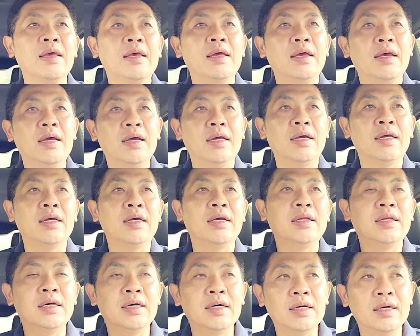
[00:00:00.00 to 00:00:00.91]

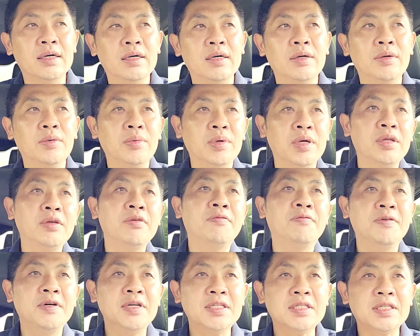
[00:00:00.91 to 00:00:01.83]
And when you
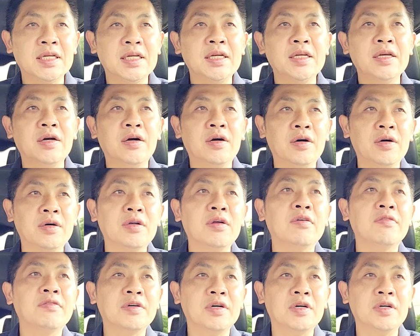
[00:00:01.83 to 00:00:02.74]
first turn it on,
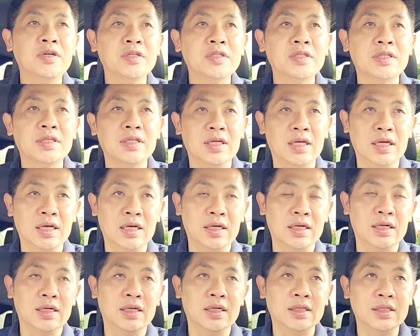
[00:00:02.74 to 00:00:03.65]
of course,
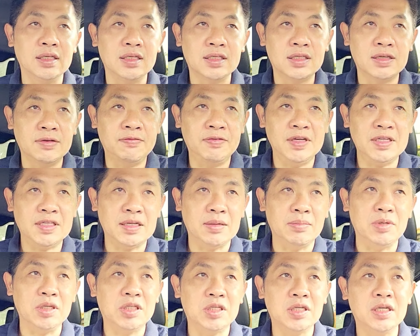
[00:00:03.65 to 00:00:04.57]
the surface
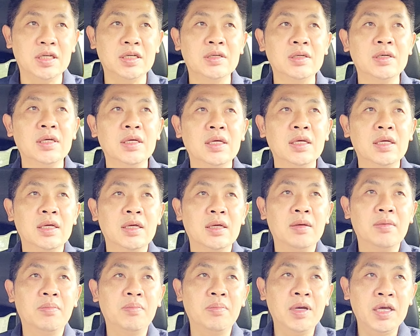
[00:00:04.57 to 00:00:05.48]
temperature
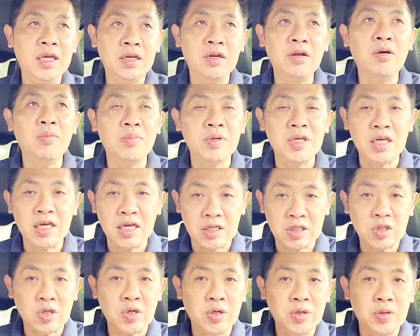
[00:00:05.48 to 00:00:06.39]
may not be as
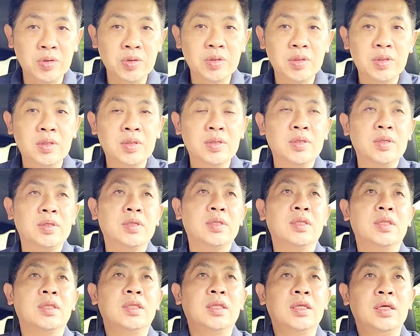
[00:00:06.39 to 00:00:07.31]
cold.
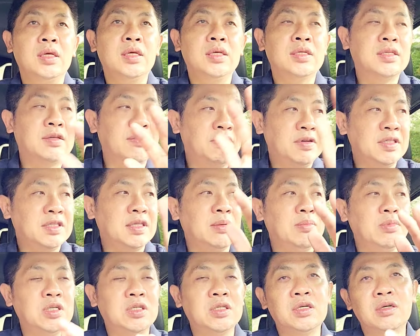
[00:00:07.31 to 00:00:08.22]
The surface
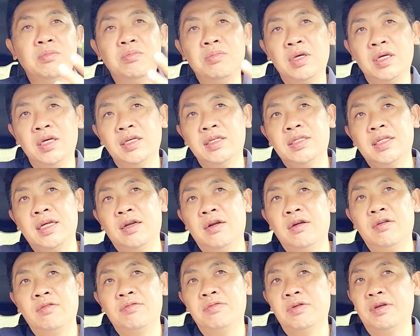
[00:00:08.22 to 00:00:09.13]
temperature may start
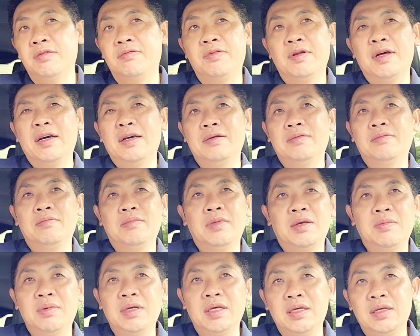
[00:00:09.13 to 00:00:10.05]
off with like
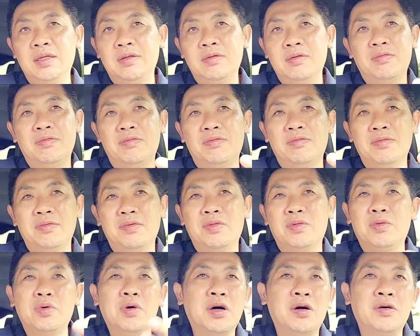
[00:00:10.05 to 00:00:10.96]
maybe
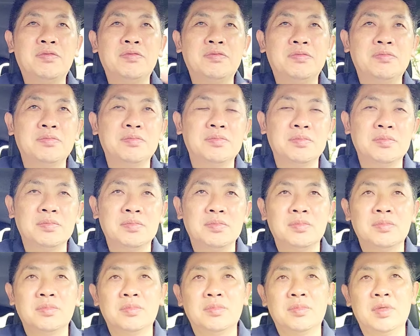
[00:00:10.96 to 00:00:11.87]
12,
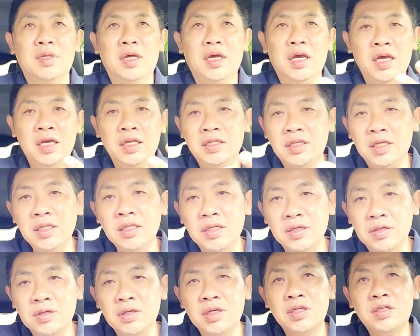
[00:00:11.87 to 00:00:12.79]
18
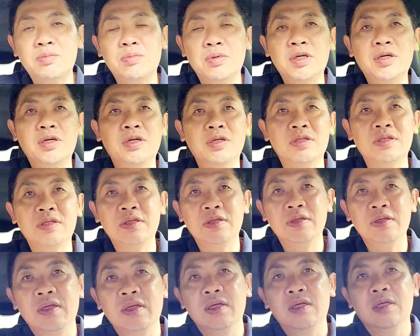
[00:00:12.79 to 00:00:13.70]
degrees because
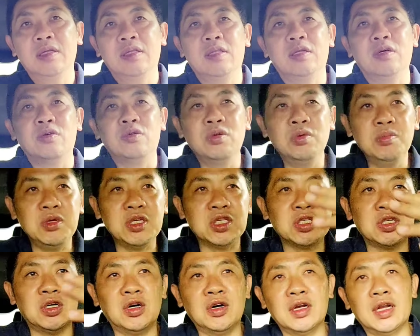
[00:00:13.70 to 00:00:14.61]
the room
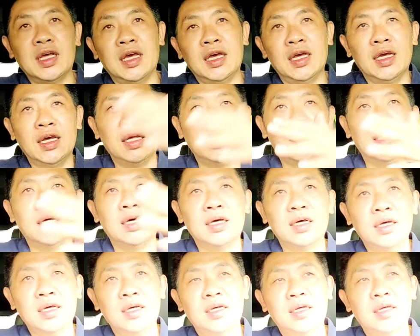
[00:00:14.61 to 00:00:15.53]
is hot and
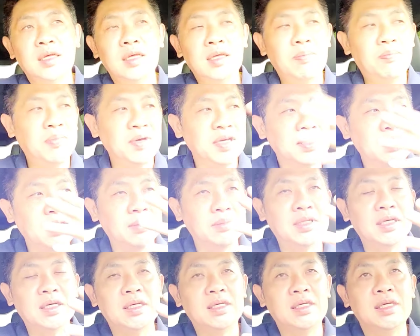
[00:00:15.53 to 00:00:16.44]
it picks up
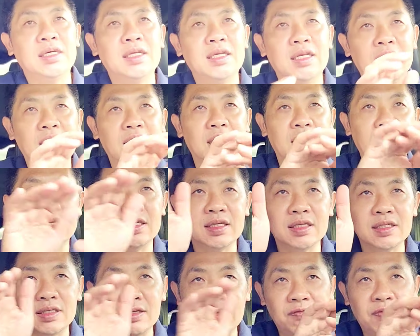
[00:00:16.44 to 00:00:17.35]
the heat and the
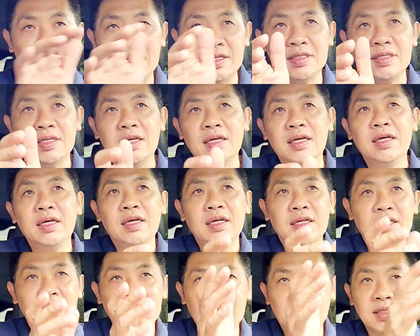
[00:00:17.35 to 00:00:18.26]
surface
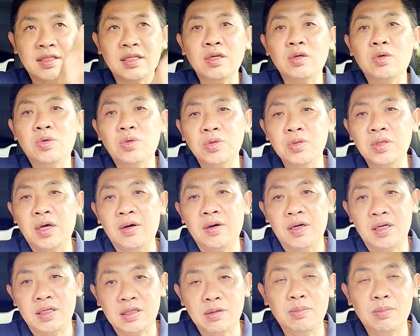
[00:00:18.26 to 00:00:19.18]
doesn't cool down
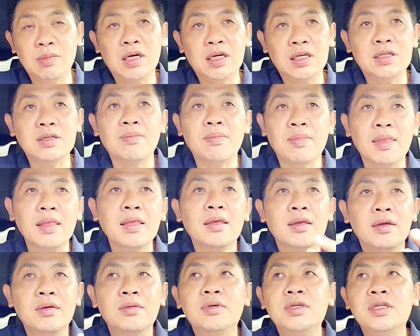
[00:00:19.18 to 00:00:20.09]
as much,
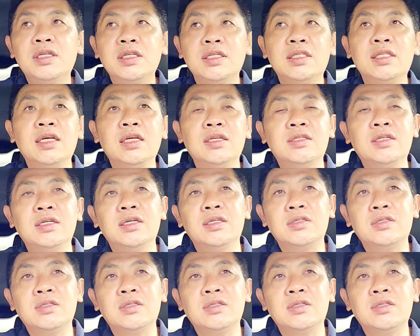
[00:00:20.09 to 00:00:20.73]
which is natural.